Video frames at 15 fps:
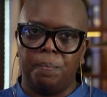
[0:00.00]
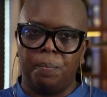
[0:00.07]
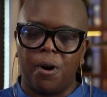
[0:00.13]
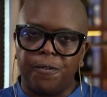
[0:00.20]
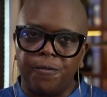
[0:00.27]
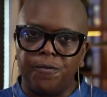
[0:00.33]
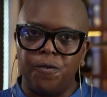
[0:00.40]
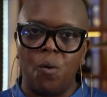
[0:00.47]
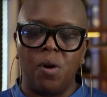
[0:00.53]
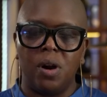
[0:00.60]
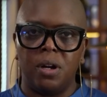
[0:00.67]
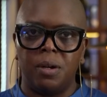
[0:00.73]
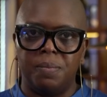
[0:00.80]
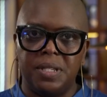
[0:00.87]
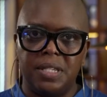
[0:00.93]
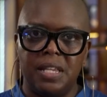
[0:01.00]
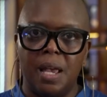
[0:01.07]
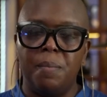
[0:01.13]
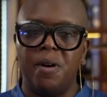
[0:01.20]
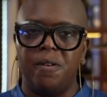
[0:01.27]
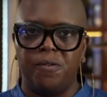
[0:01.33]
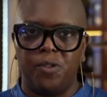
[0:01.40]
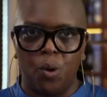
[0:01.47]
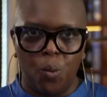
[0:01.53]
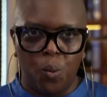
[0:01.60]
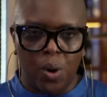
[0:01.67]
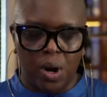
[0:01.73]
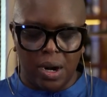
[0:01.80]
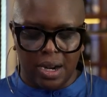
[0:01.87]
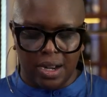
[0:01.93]
perform some of the
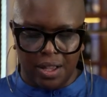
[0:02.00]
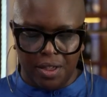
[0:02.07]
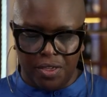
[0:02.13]
work